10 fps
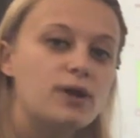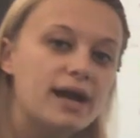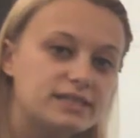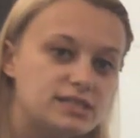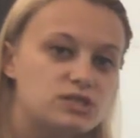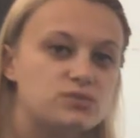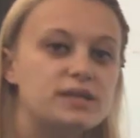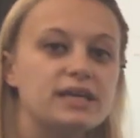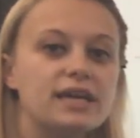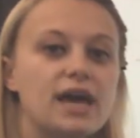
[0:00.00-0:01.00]
practice
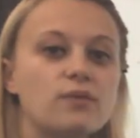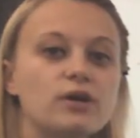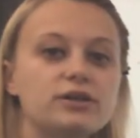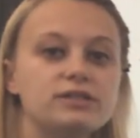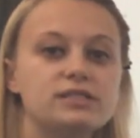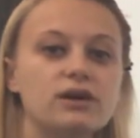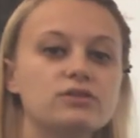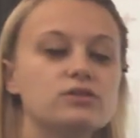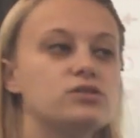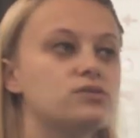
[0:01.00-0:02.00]
reading it, I want you to tell
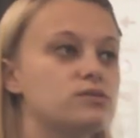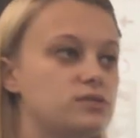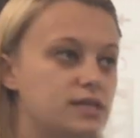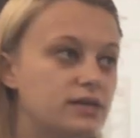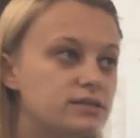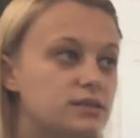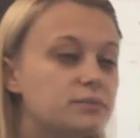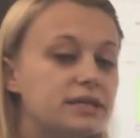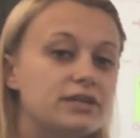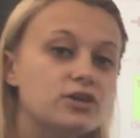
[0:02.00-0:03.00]
this tell
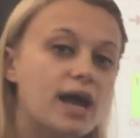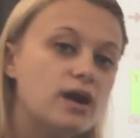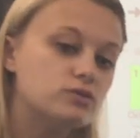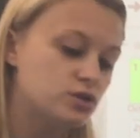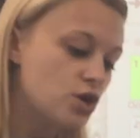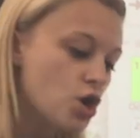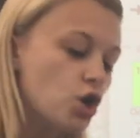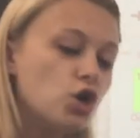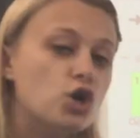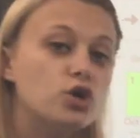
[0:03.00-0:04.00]
somebody in your house
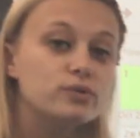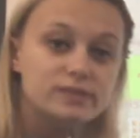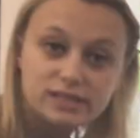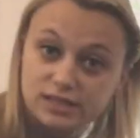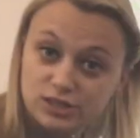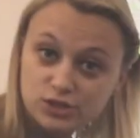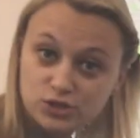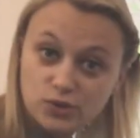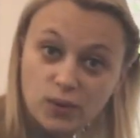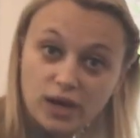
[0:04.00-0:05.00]
who was in the
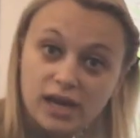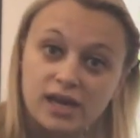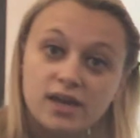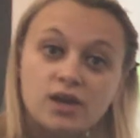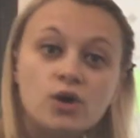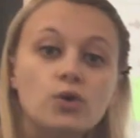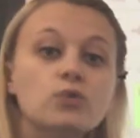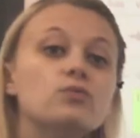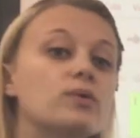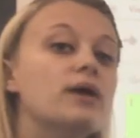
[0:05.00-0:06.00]
story,
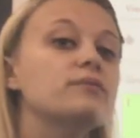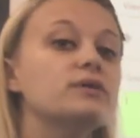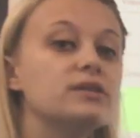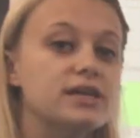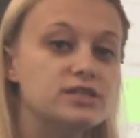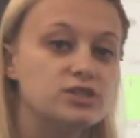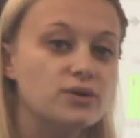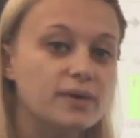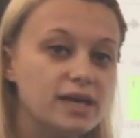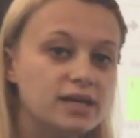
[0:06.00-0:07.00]
what were they
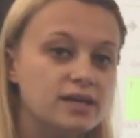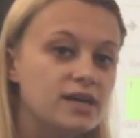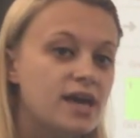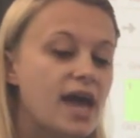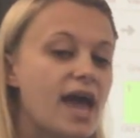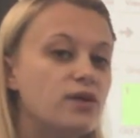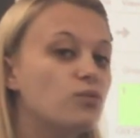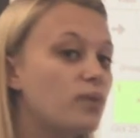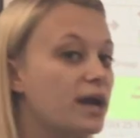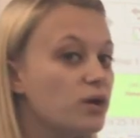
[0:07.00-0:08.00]
doing, and
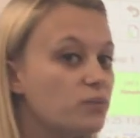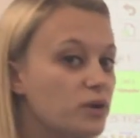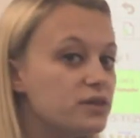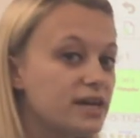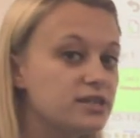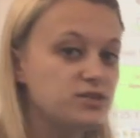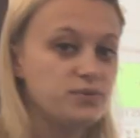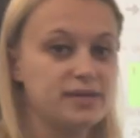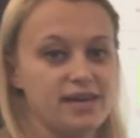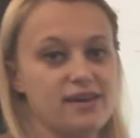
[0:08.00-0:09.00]
where were they
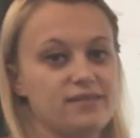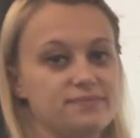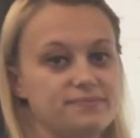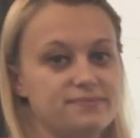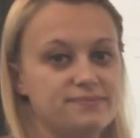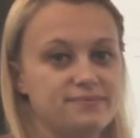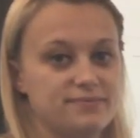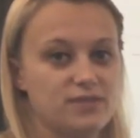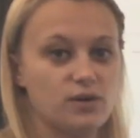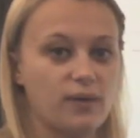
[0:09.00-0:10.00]
doing
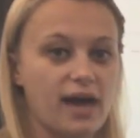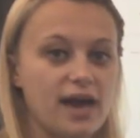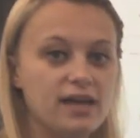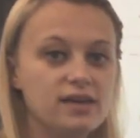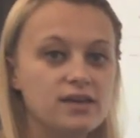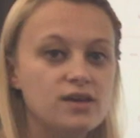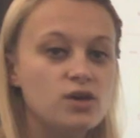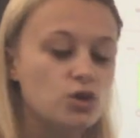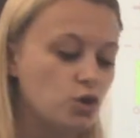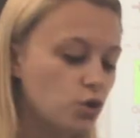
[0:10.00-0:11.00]
it? Okay?
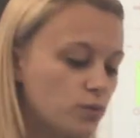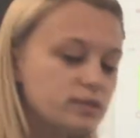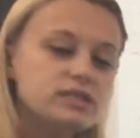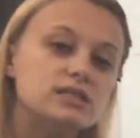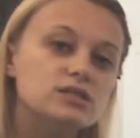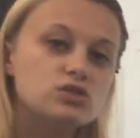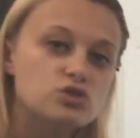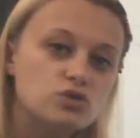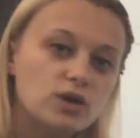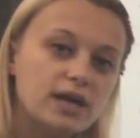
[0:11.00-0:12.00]
Who was in the
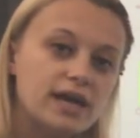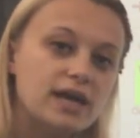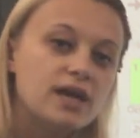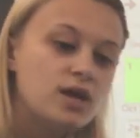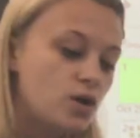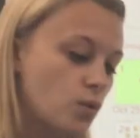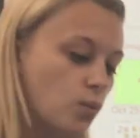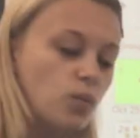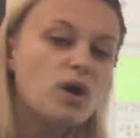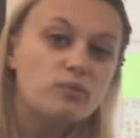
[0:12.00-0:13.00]
story,
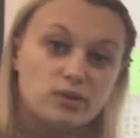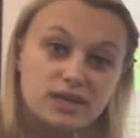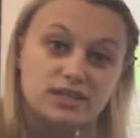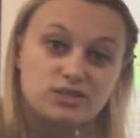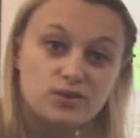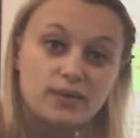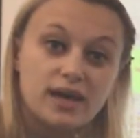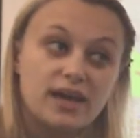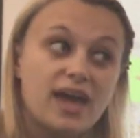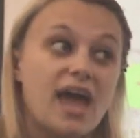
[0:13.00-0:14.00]
what were they
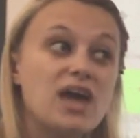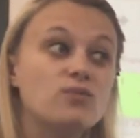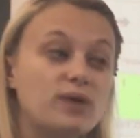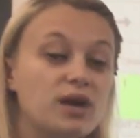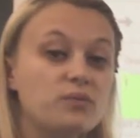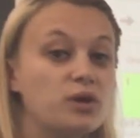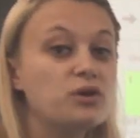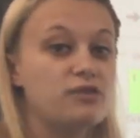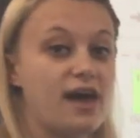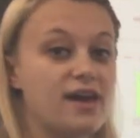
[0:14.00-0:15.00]
doing, and where
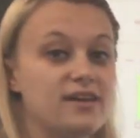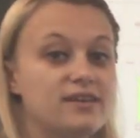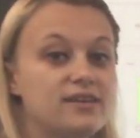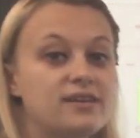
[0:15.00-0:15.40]
were they?